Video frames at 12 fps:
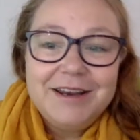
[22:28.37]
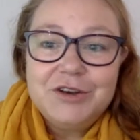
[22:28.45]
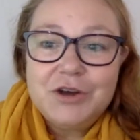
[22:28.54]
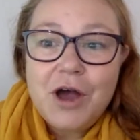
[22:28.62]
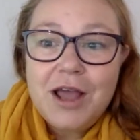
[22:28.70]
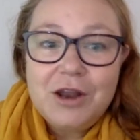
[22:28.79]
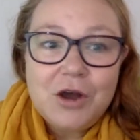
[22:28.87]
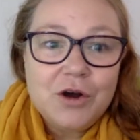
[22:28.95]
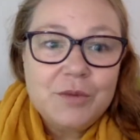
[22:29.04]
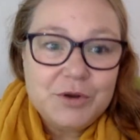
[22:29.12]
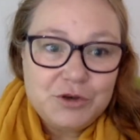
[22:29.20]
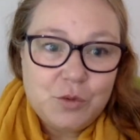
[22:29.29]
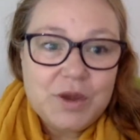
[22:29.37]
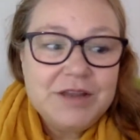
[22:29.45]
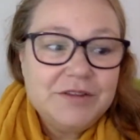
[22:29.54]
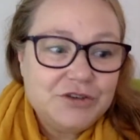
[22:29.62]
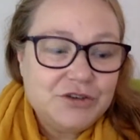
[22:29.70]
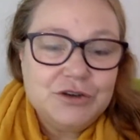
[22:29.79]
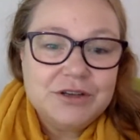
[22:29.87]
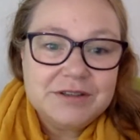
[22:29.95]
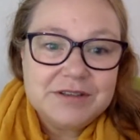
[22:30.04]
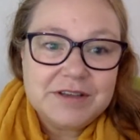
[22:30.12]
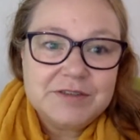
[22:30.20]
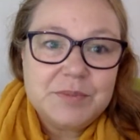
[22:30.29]
Dialogue between
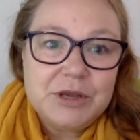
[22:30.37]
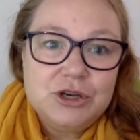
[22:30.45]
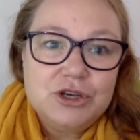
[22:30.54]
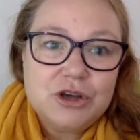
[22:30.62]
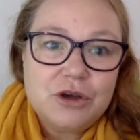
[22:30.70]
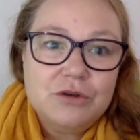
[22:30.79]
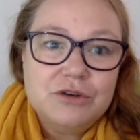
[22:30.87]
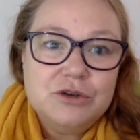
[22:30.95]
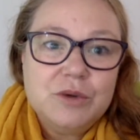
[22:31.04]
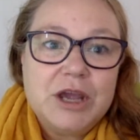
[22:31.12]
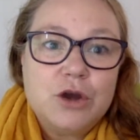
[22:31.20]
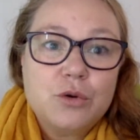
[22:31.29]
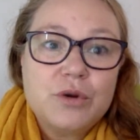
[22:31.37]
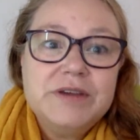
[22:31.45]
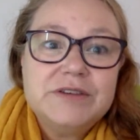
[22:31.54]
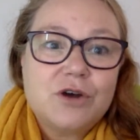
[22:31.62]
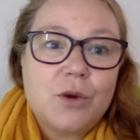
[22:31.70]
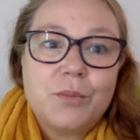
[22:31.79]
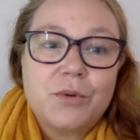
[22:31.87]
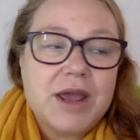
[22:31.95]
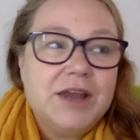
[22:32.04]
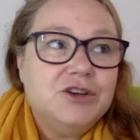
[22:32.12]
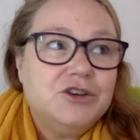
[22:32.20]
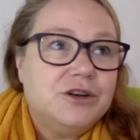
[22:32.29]
students has been shown to increase
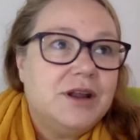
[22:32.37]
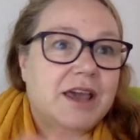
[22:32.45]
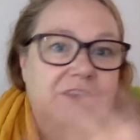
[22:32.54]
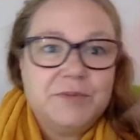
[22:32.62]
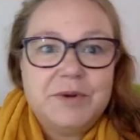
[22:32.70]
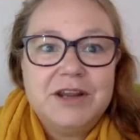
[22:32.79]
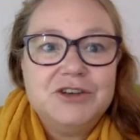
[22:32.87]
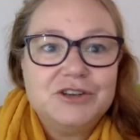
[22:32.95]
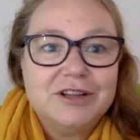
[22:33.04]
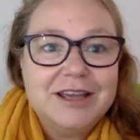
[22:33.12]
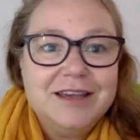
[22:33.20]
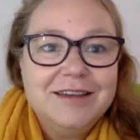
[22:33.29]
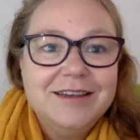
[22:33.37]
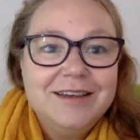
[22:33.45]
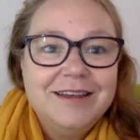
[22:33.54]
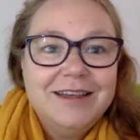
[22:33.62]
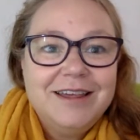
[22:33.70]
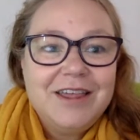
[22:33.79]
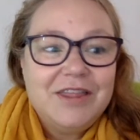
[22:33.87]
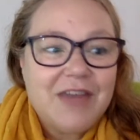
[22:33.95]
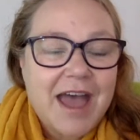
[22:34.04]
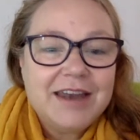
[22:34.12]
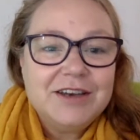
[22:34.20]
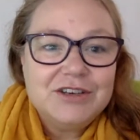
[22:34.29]
comprehension exponentially.
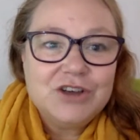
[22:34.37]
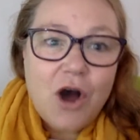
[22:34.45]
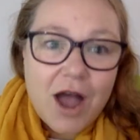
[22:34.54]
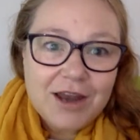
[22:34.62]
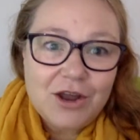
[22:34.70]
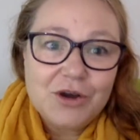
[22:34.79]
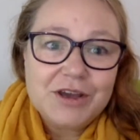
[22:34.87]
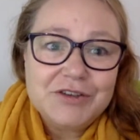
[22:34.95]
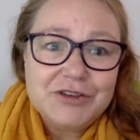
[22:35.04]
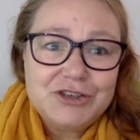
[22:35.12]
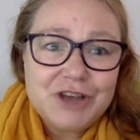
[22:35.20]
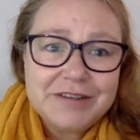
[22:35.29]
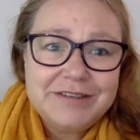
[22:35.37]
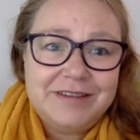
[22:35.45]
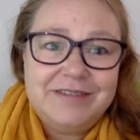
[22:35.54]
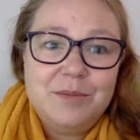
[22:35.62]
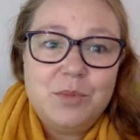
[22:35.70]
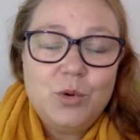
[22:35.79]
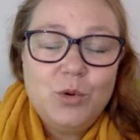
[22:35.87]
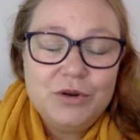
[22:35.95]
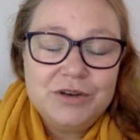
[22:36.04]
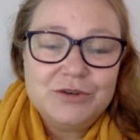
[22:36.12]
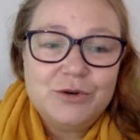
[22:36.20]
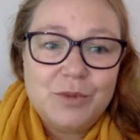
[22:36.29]
That dialogue is just as
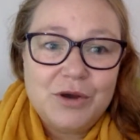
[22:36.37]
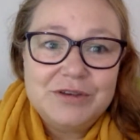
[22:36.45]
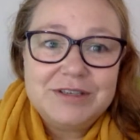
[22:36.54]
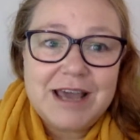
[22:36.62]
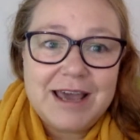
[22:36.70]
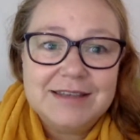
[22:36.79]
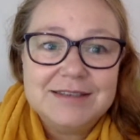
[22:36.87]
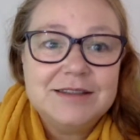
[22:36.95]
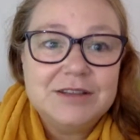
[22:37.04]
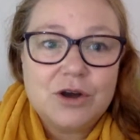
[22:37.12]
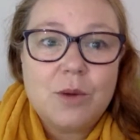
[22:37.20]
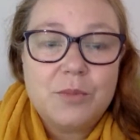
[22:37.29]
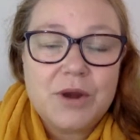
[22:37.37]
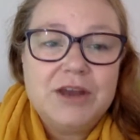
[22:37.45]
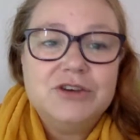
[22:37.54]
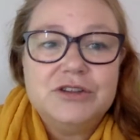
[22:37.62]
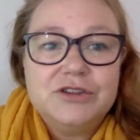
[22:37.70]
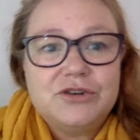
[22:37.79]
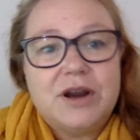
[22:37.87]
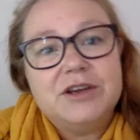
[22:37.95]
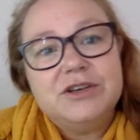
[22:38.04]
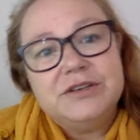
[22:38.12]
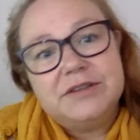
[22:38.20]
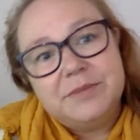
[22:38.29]
important almost as the comprehension
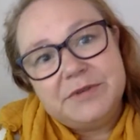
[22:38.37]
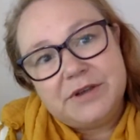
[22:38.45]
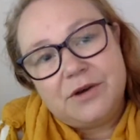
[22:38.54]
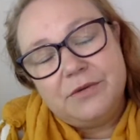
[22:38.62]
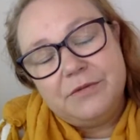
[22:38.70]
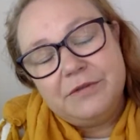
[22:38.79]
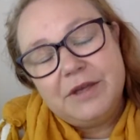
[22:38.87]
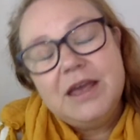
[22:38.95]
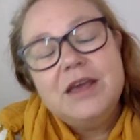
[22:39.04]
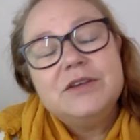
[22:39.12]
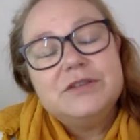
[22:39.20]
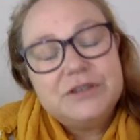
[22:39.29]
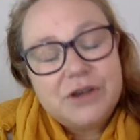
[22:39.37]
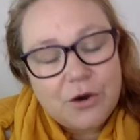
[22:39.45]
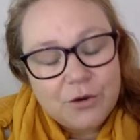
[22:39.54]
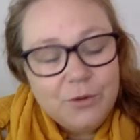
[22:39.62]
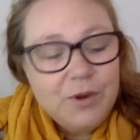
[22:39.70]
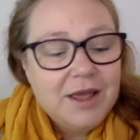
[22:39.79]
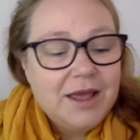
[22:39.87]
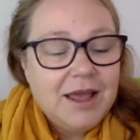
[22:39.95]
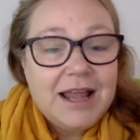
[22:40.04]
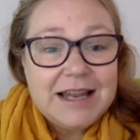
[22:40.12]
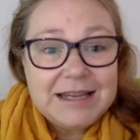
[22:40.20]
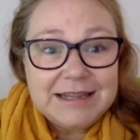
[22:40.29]
strategies themselves. So
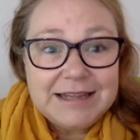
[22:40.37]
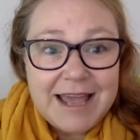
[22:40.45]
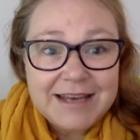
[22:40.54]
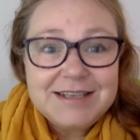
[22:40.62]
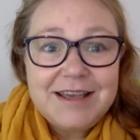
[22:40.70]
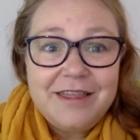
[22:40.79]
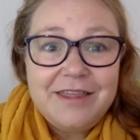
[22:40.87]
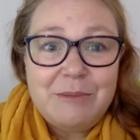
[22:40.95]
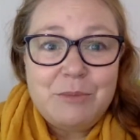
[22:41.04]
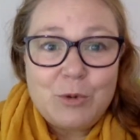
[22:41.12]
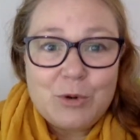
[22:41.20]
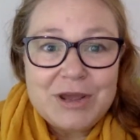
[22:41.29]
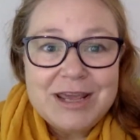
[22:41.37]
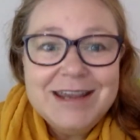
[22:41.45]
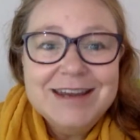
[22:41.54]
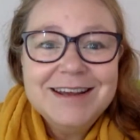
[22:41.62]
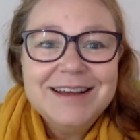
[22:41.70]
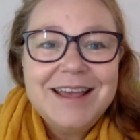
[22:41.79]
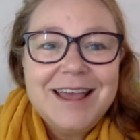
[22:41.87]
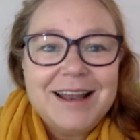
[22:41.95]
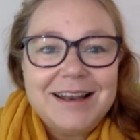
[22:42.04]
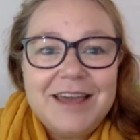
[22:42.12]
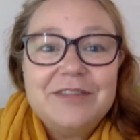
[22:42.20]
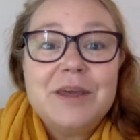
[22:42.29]
let them read,
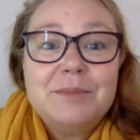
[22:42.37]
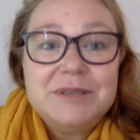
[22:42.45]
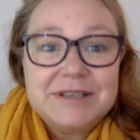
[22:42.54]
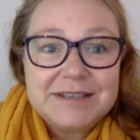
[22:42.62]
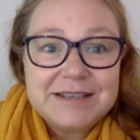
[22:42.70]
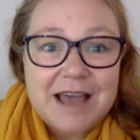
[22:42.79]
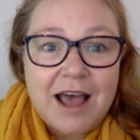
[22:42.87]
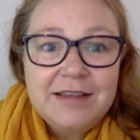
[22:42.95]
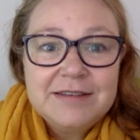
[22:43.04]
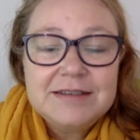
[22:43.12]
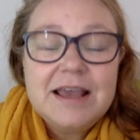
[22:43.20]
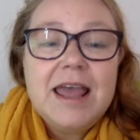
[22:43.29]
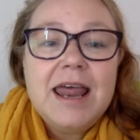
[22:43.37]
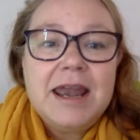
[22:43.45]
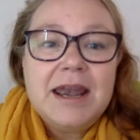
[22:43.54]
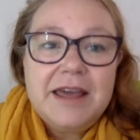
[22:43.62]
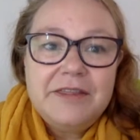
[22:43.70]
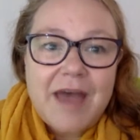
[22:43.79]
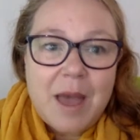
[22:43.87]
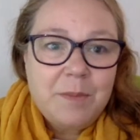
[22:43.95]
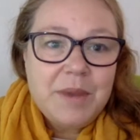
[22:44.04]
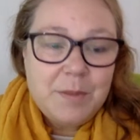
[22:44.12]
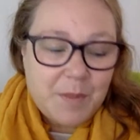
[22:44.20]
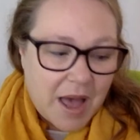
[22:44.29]
let them discuss, and let that
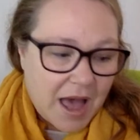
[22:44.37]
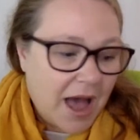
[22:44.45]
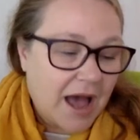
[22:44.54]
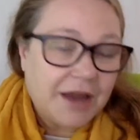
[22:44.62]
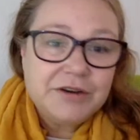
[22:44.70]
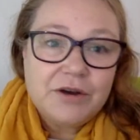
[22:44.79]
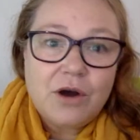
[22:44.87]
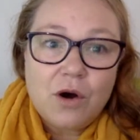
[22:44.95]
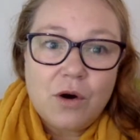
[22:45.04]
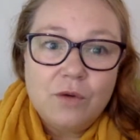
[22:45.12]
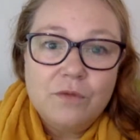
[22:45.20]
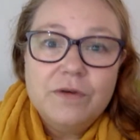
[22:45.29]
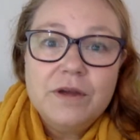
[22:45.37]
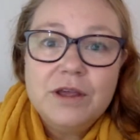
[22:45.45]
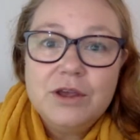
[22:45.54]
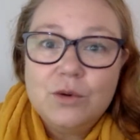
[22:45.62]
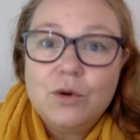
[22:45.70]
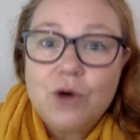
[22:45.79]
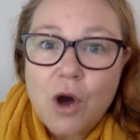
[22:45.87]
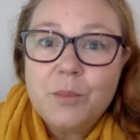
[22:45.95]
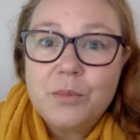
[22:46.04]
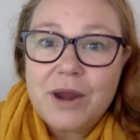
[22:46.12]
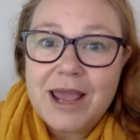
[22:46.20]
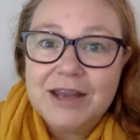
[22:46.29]
be part of your
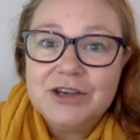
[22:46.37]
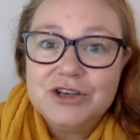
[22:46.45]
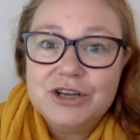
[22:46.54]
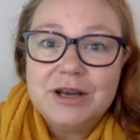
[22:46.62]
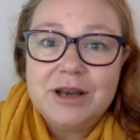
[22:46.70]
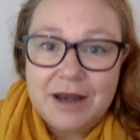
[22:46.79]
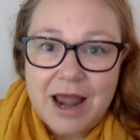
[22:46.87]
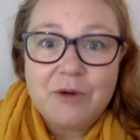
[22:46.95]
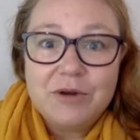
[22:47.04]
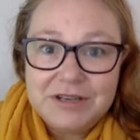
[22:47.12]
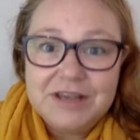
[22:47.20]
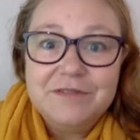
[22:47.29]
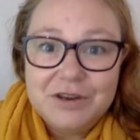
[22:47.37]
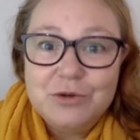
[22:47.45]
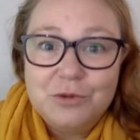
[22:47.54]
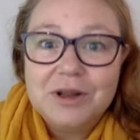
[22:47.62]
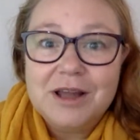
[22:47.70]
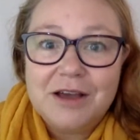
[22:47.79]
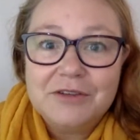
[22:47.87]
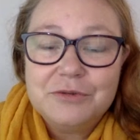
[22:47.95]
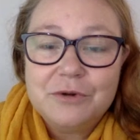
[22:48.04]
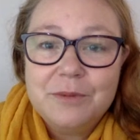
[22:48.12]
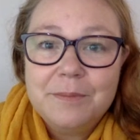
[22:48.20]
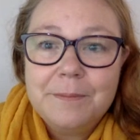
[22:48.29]
comprehension narrative in your
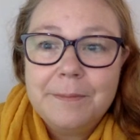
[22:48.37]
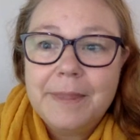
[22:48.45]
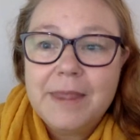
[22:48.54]
classroom.